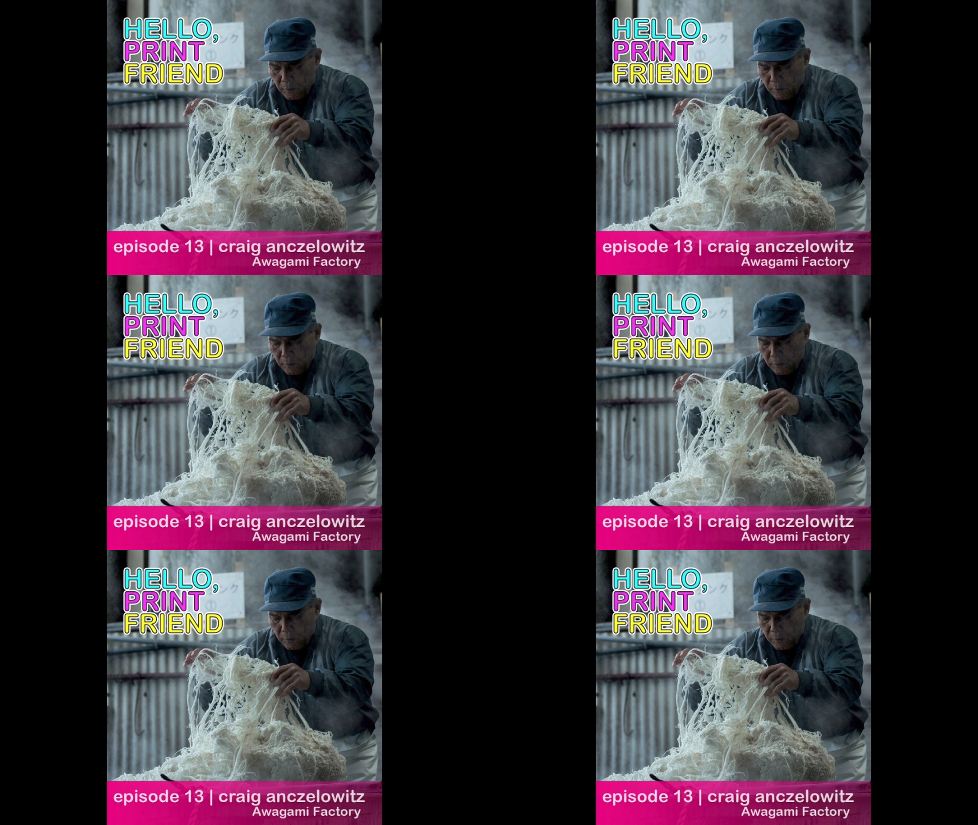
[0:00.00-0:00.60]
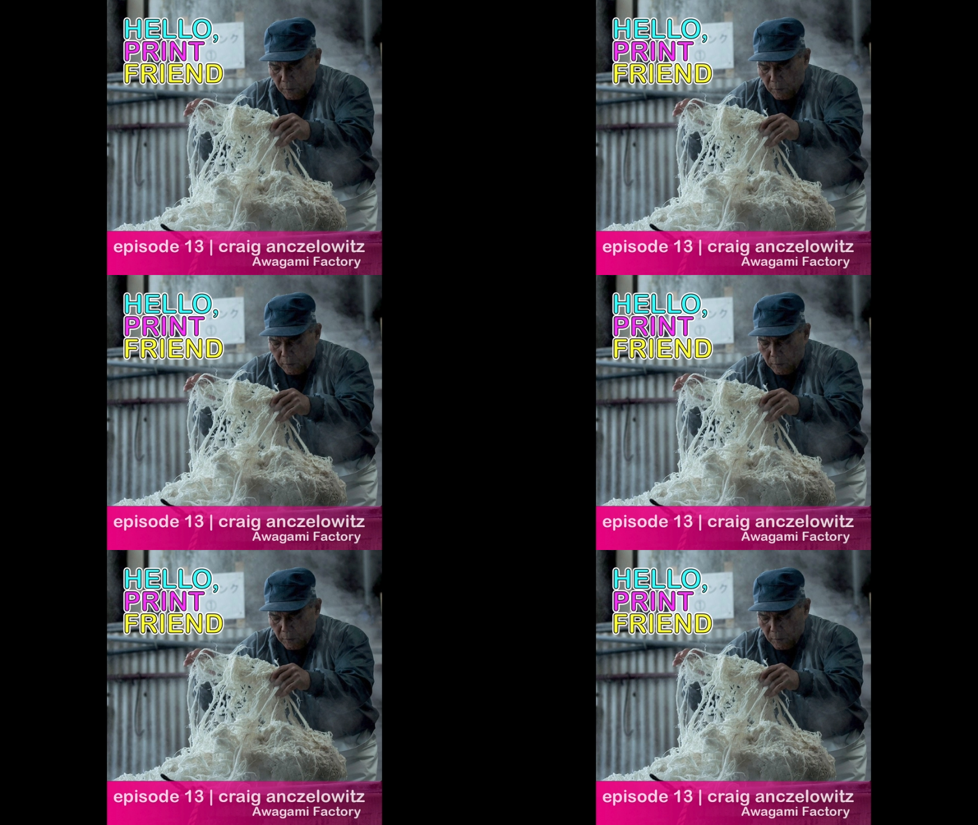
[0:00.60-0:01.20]

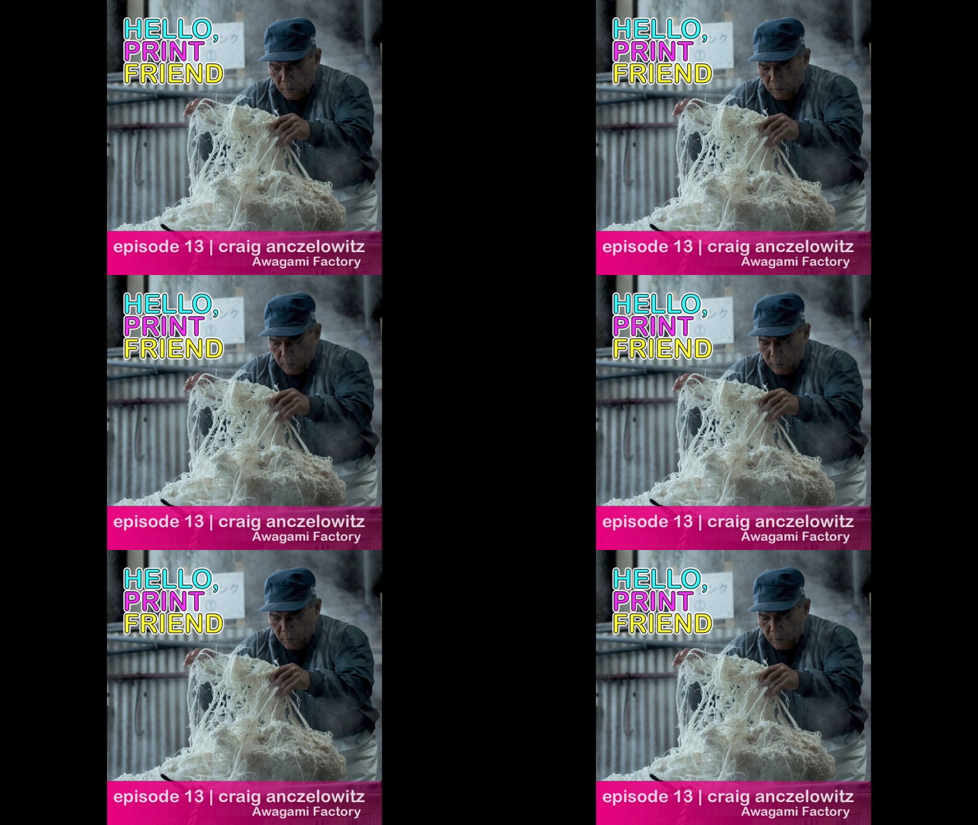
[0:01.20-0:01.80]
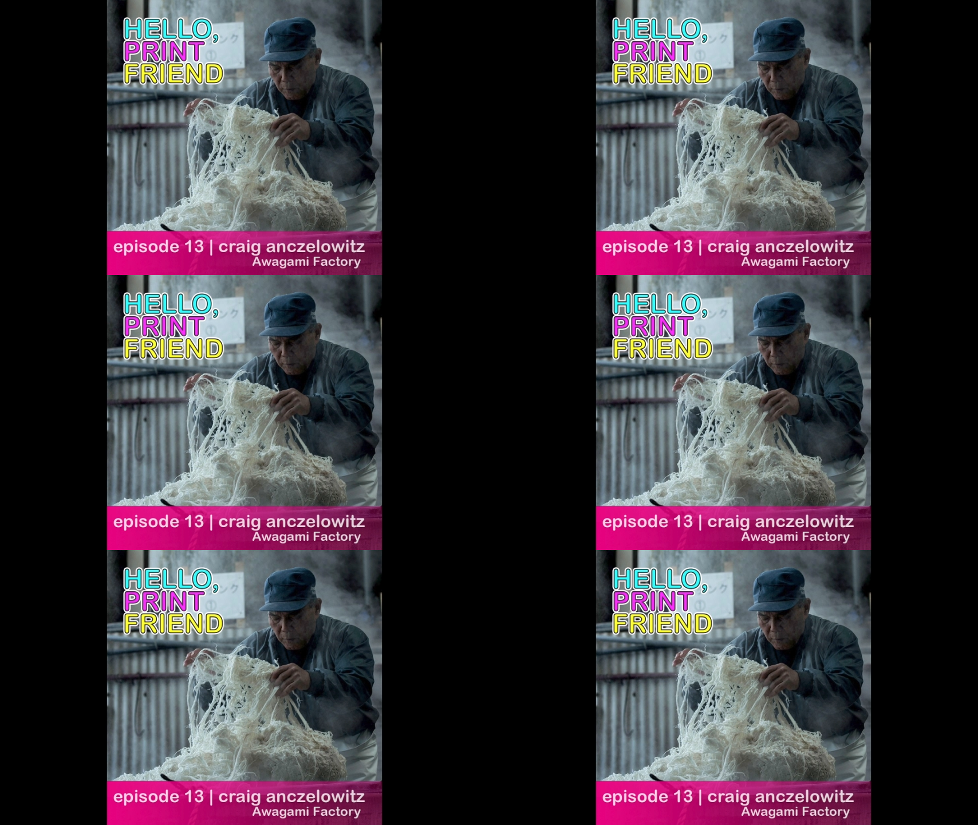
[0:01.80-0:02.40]

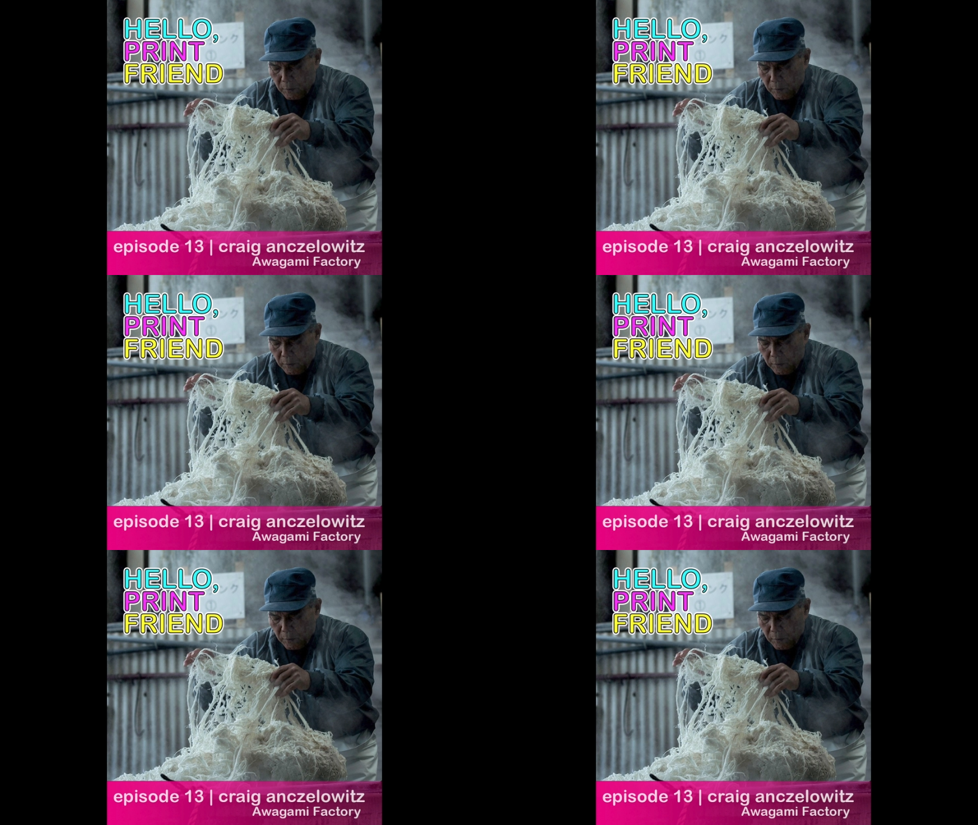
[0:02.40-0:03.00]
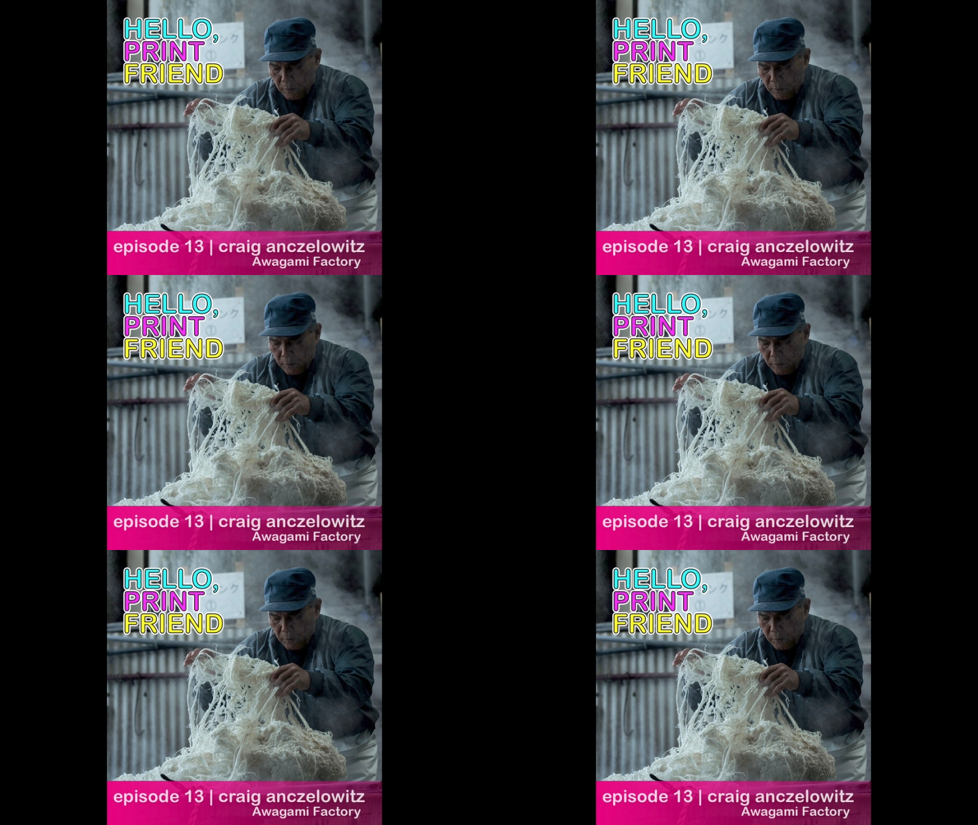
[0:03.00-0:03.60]

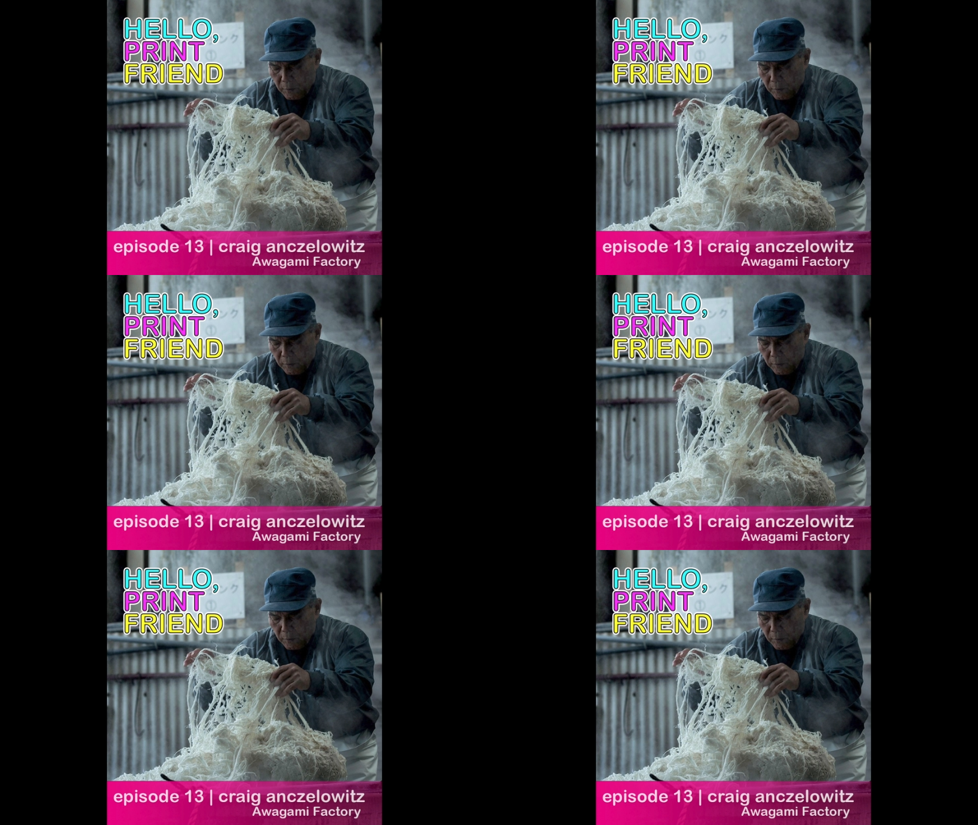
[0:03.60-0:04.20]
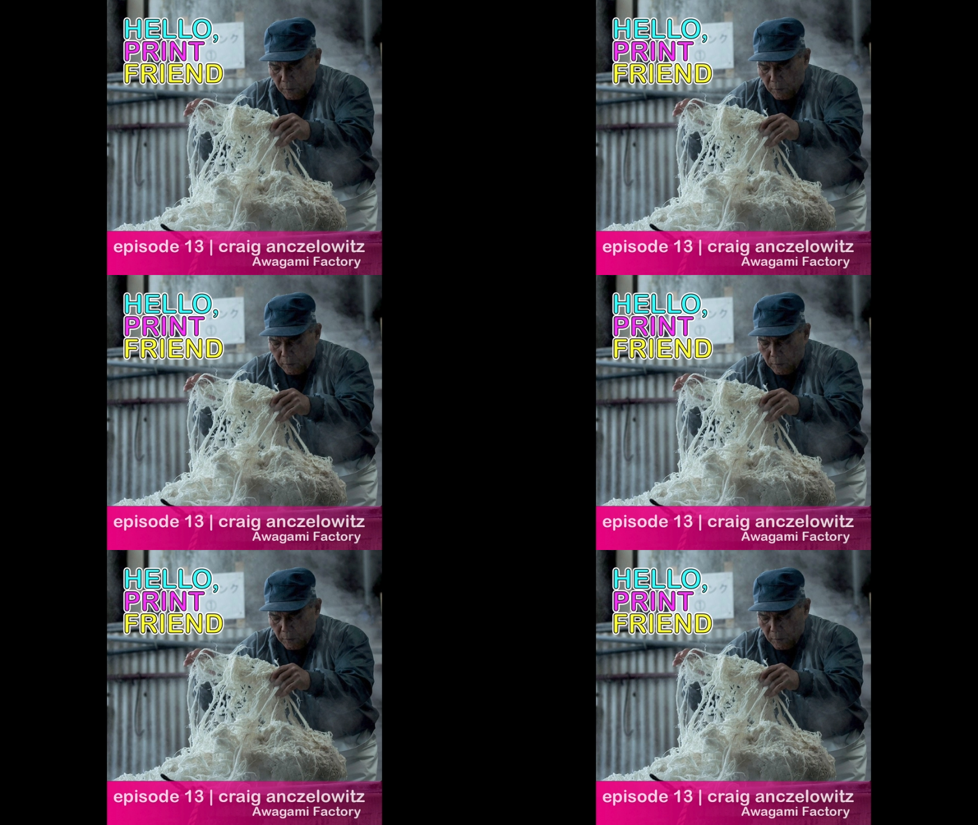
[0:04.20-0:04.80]

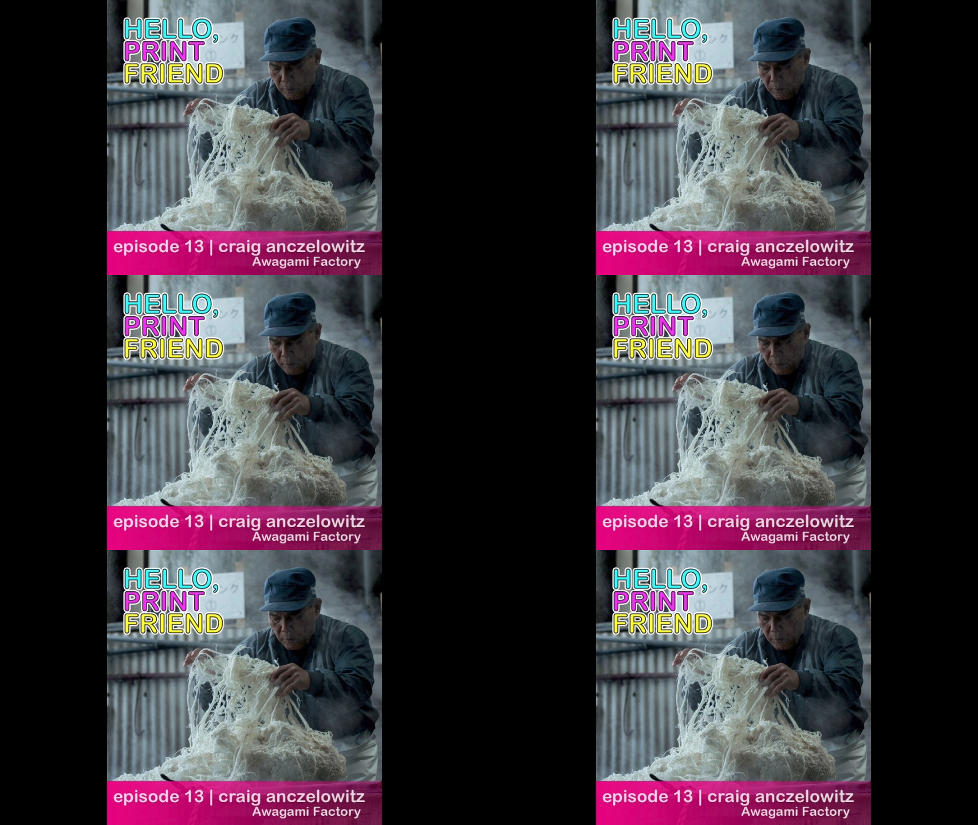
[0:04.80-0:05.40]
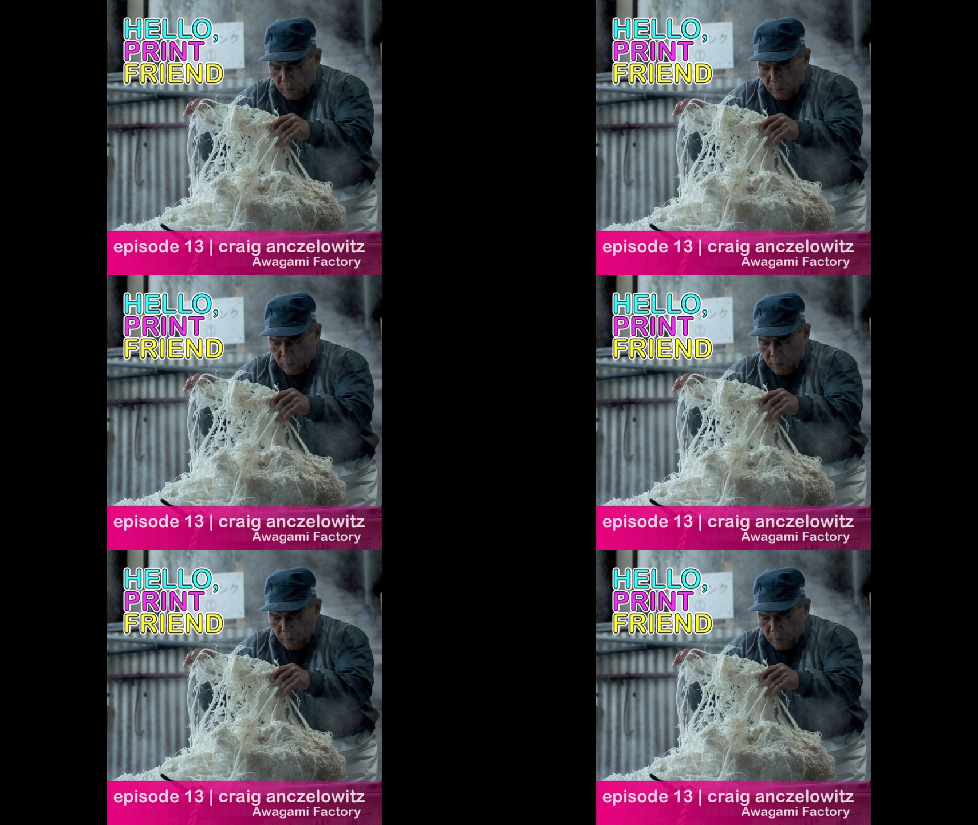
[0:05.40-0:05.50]
This is a still picture; no speech is visible.